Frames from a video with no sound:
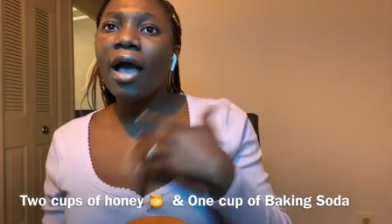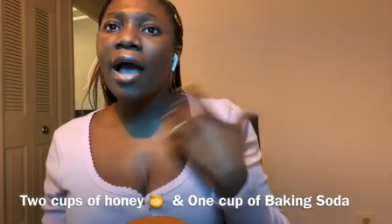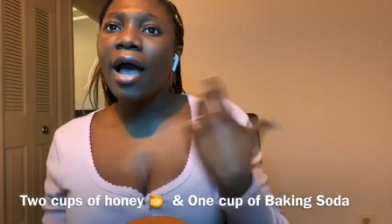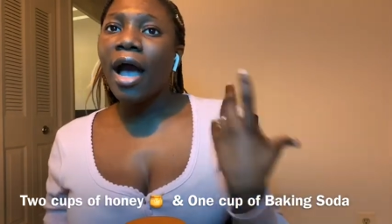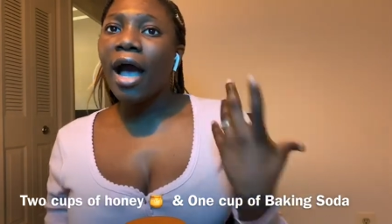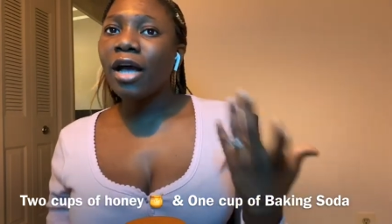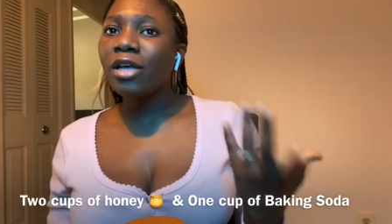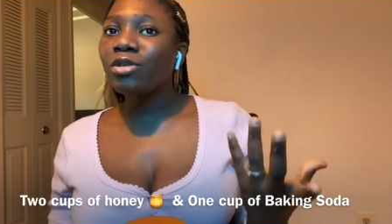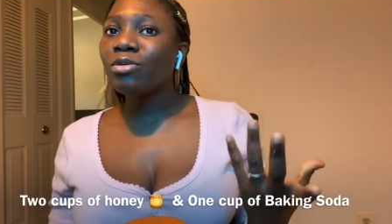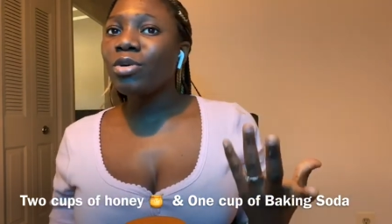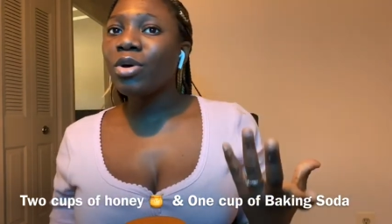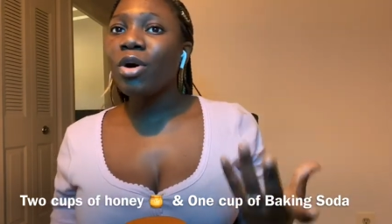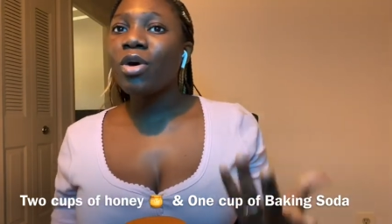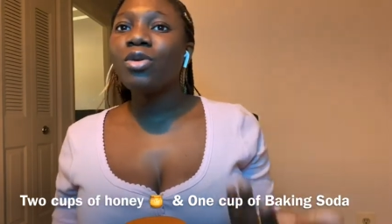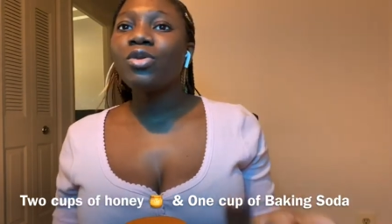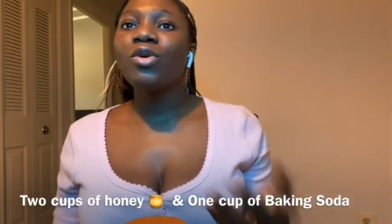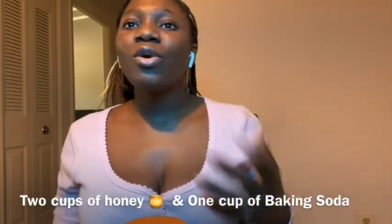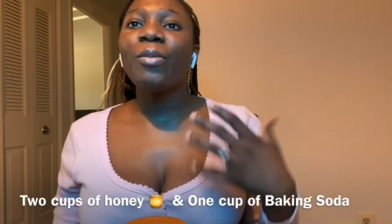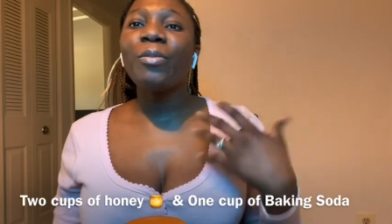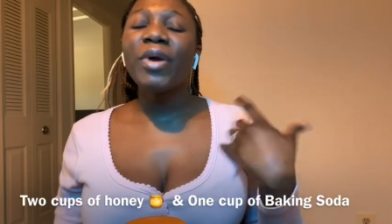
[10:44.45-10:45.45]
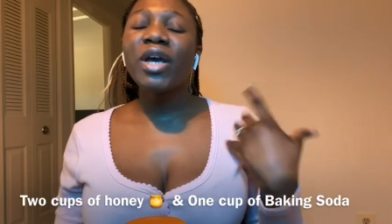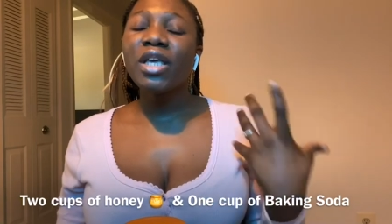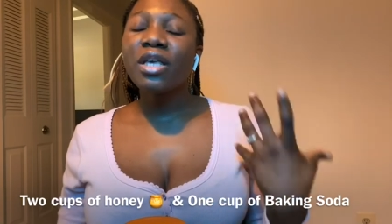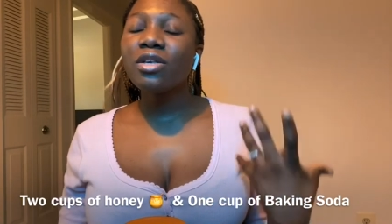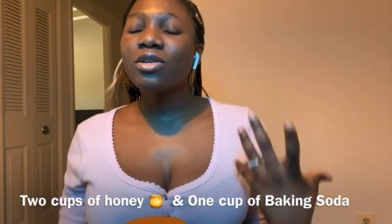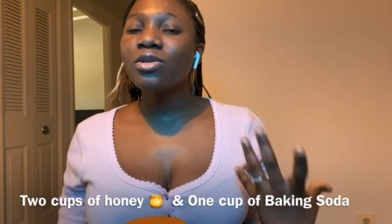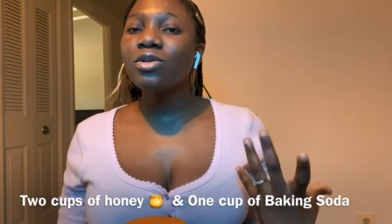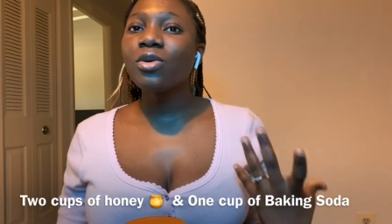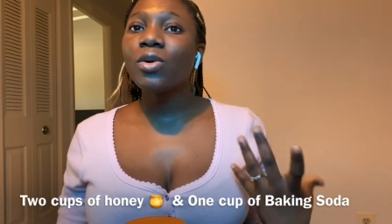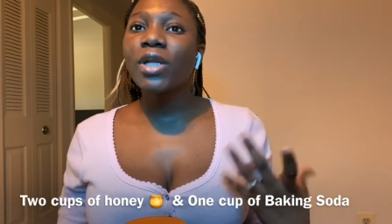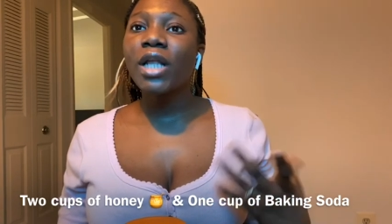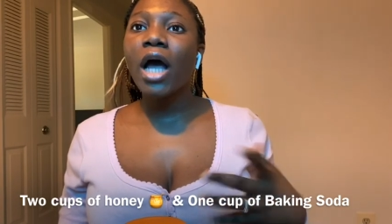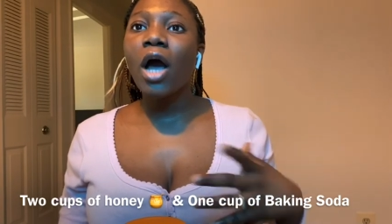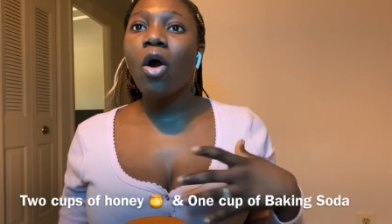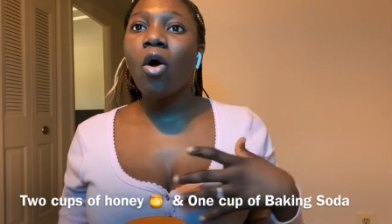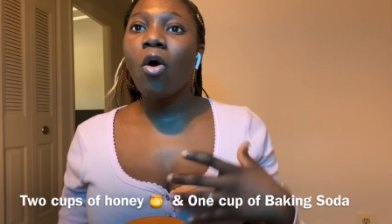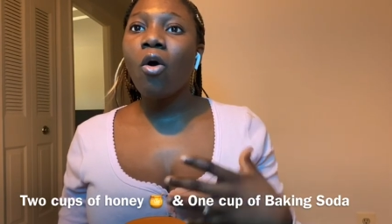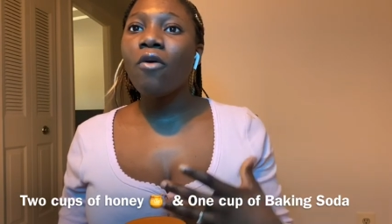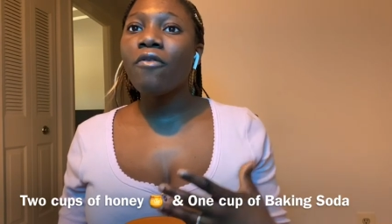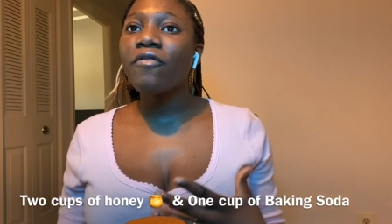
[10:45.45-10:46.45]
As we all know, baking soda
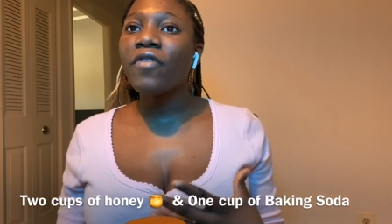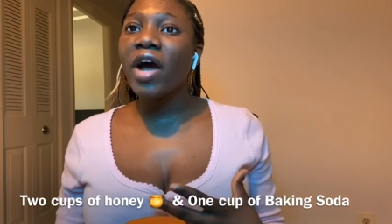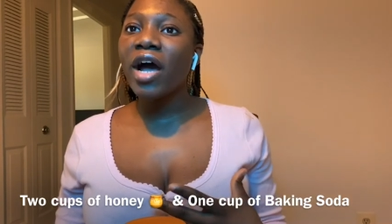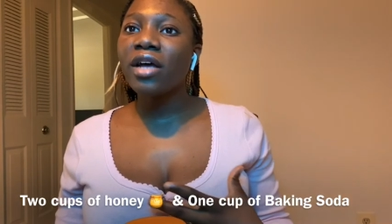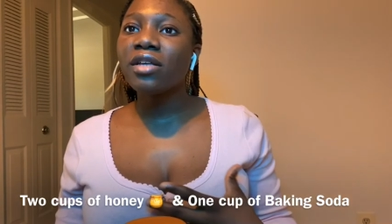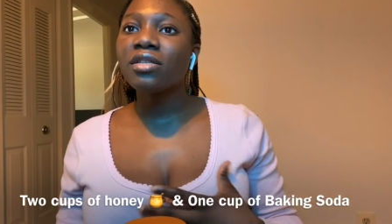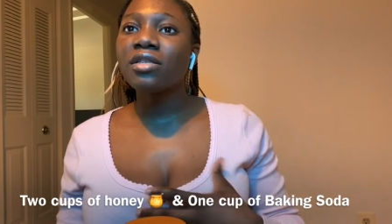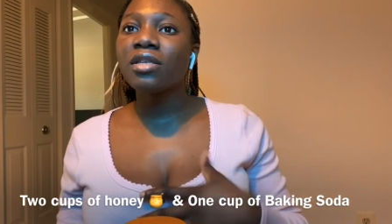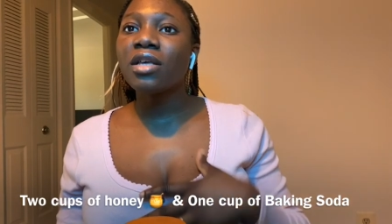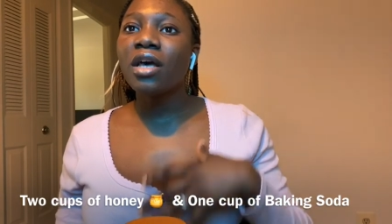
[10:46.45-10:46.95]
offers